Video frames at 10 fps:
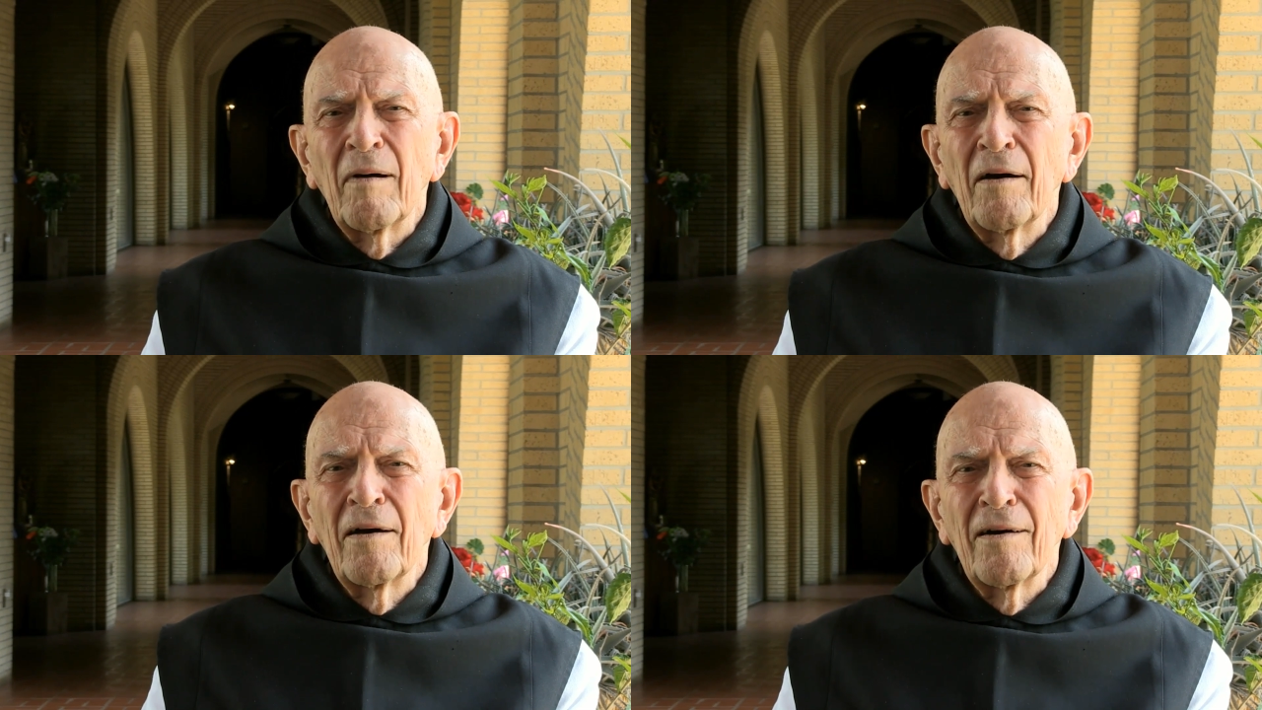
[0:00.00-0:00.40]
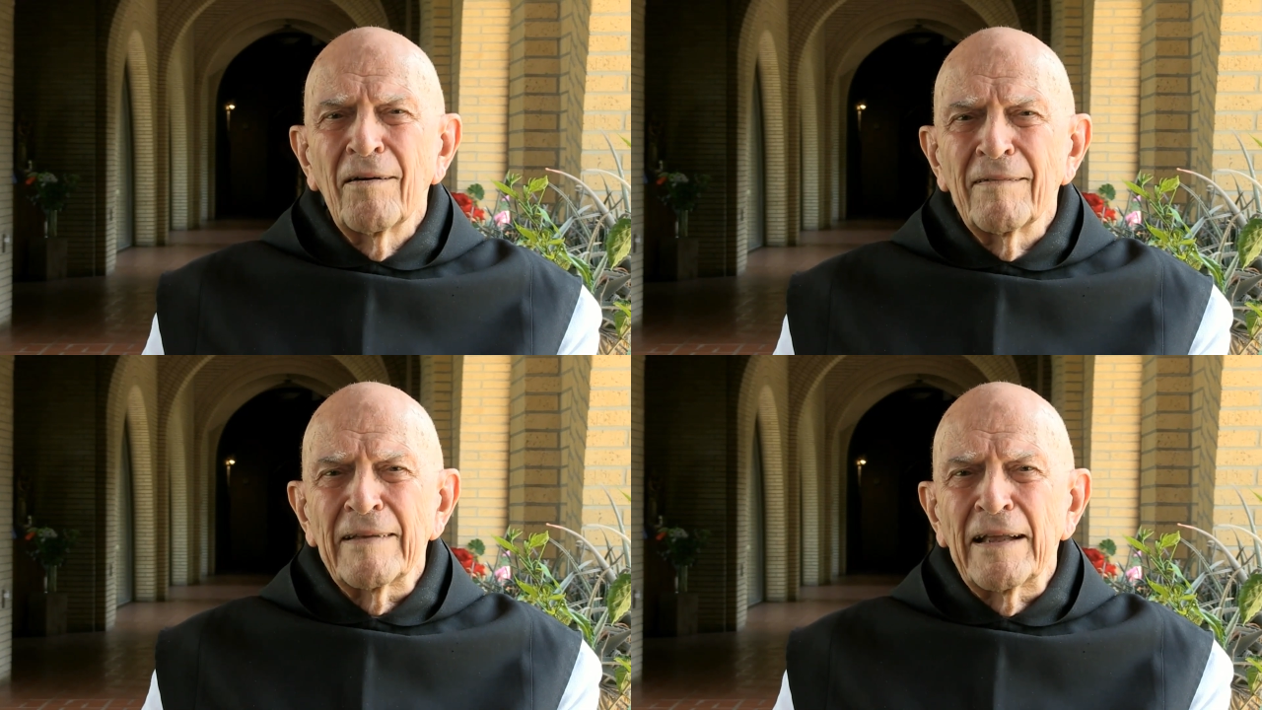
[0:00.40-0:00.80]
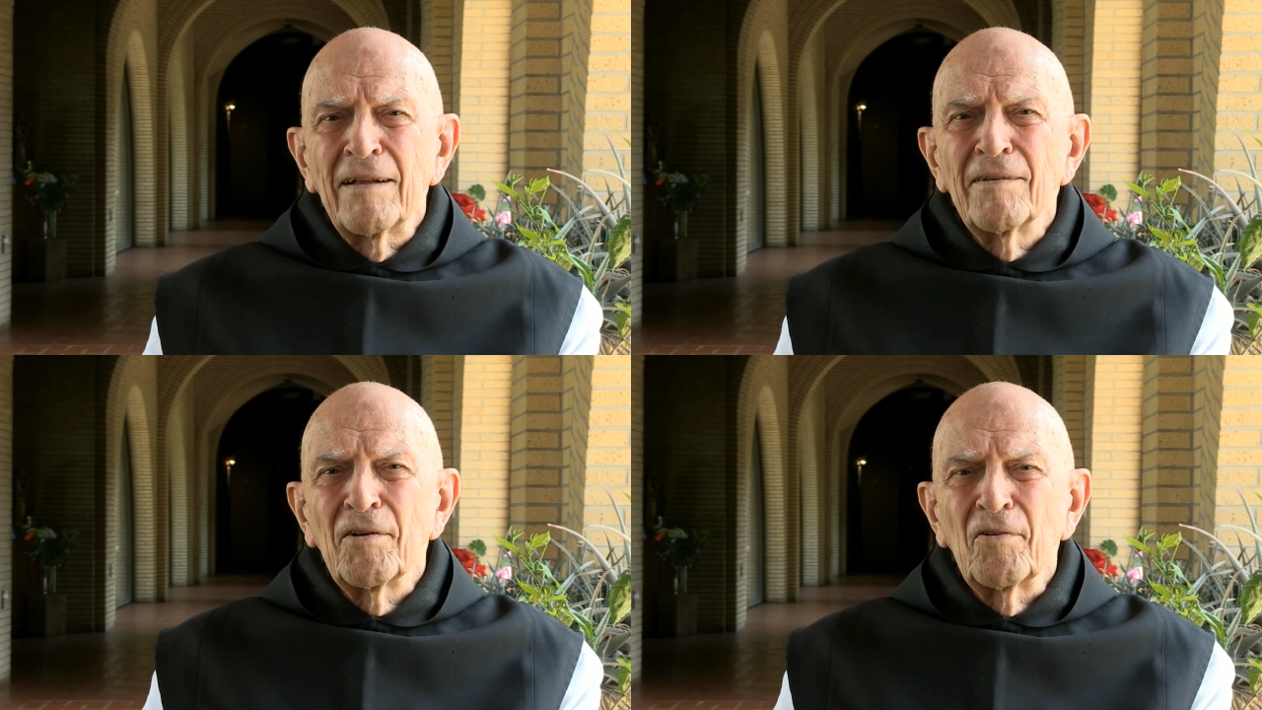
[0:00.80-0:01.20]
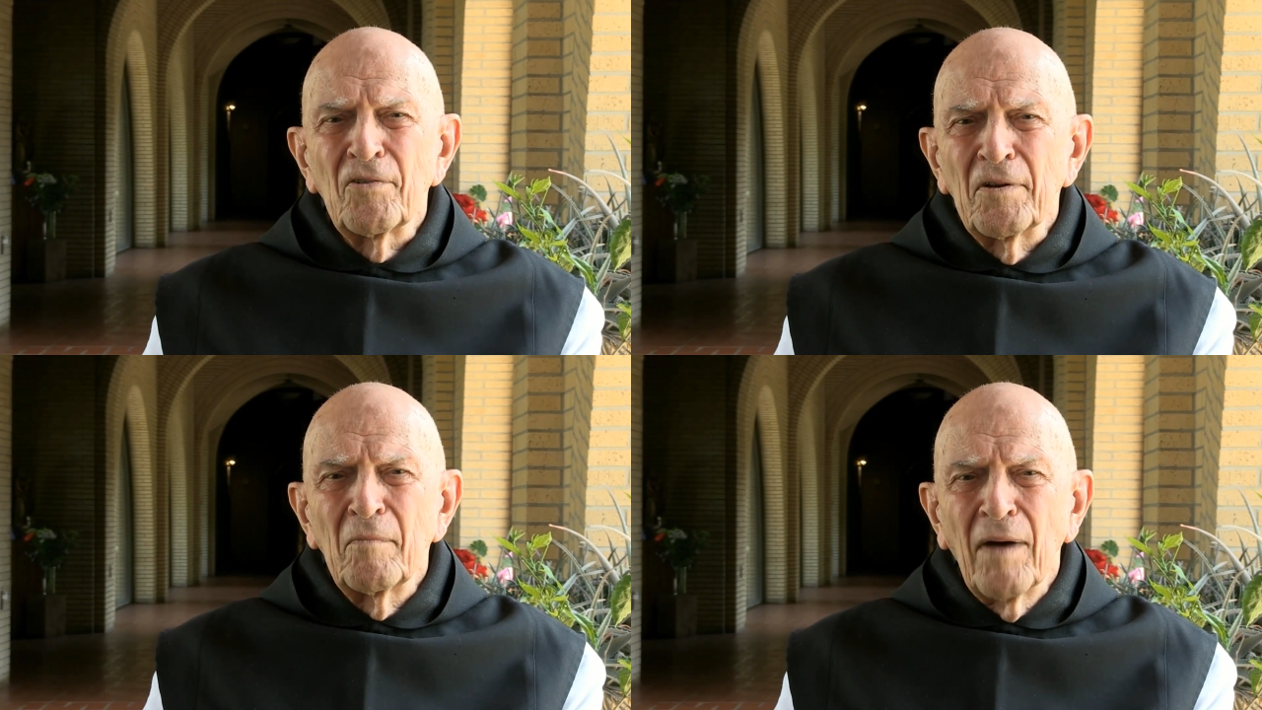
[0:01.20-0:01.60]
Uh,
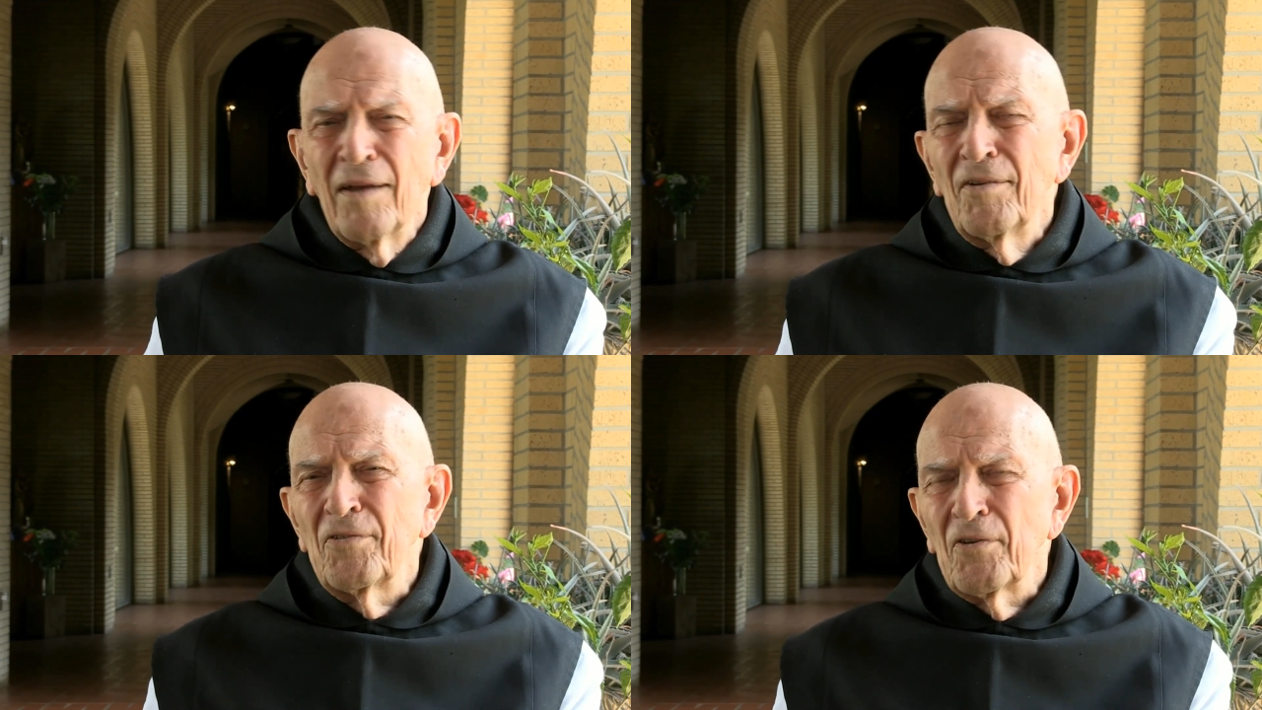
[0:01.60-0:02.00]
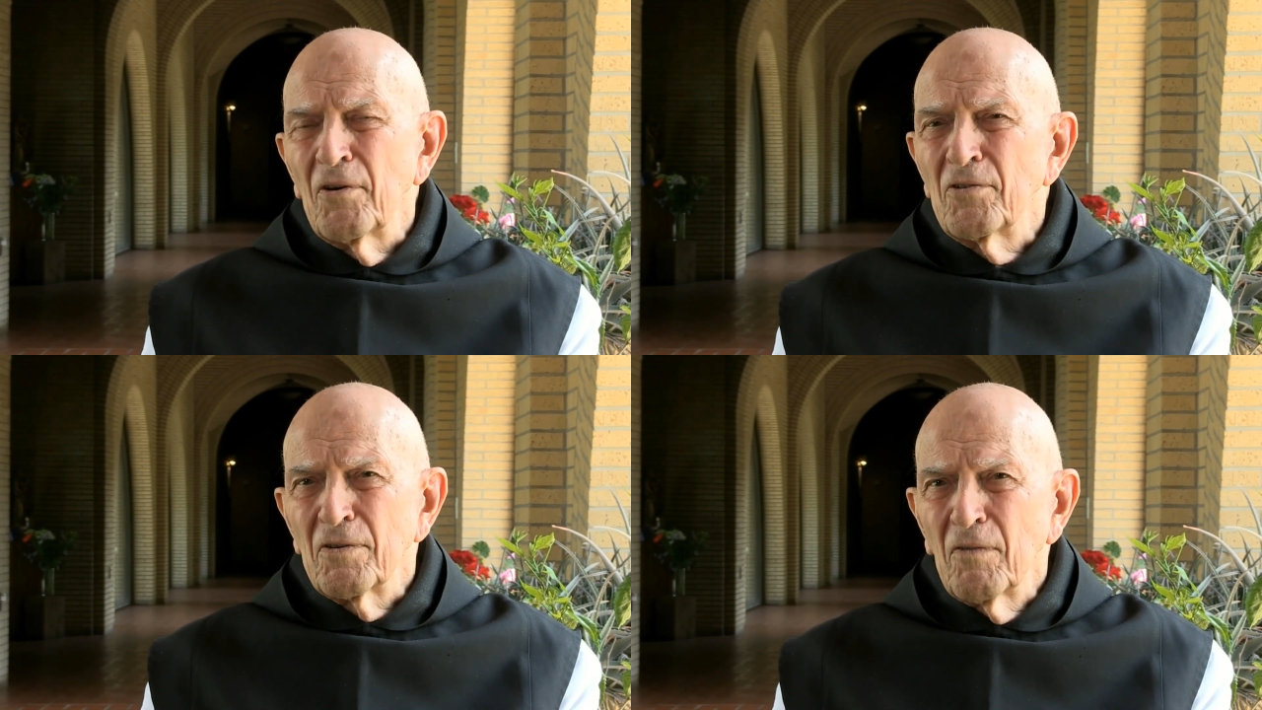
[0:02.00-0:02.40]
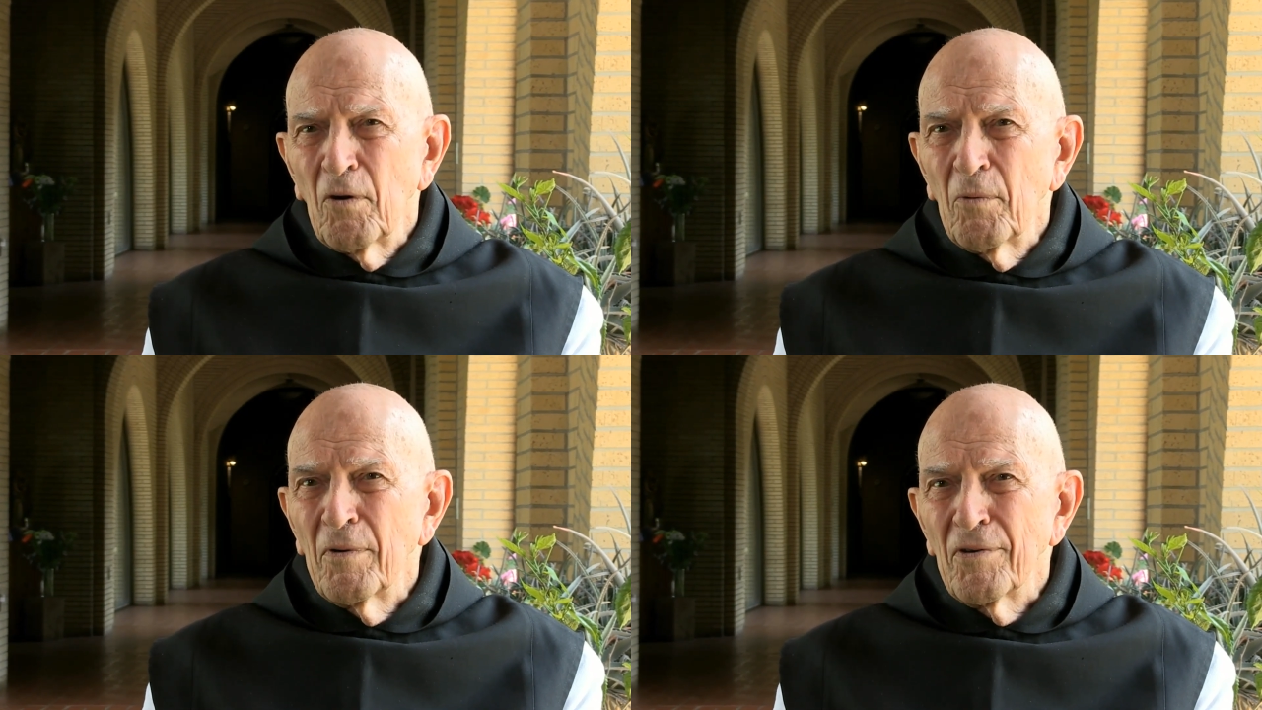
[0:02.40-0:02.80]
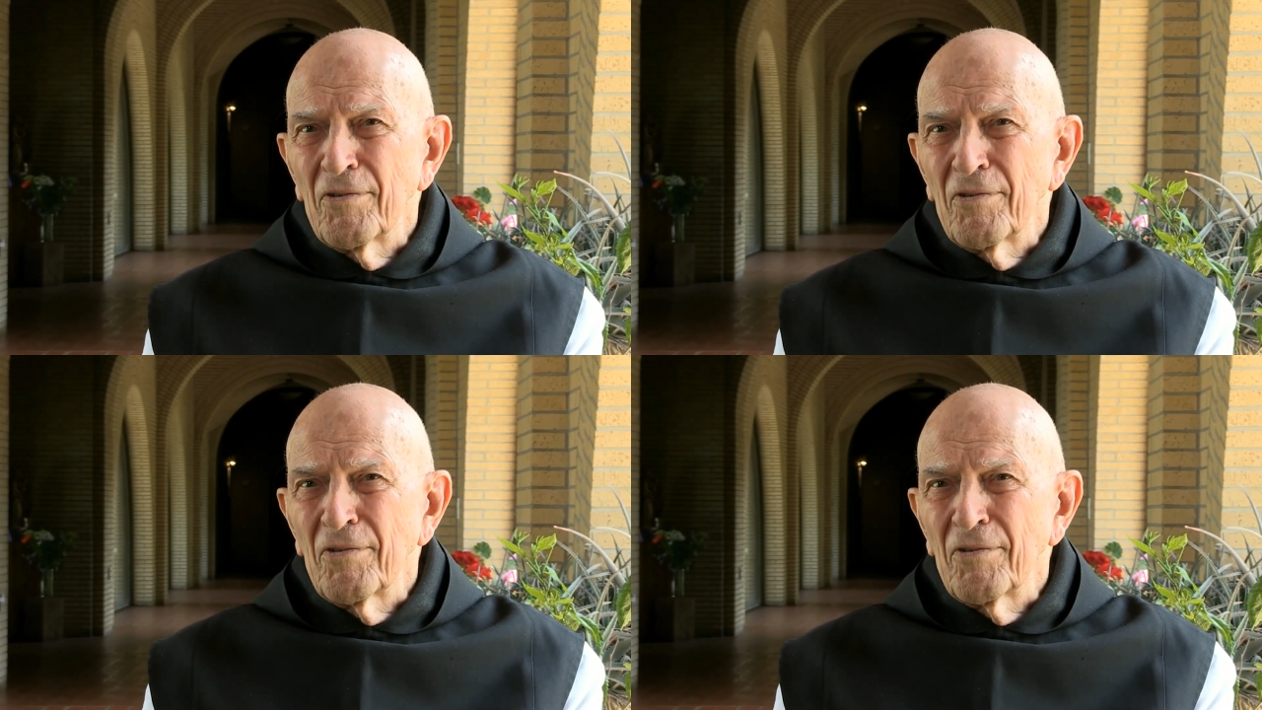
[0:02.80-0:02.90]
elders in monasteries have always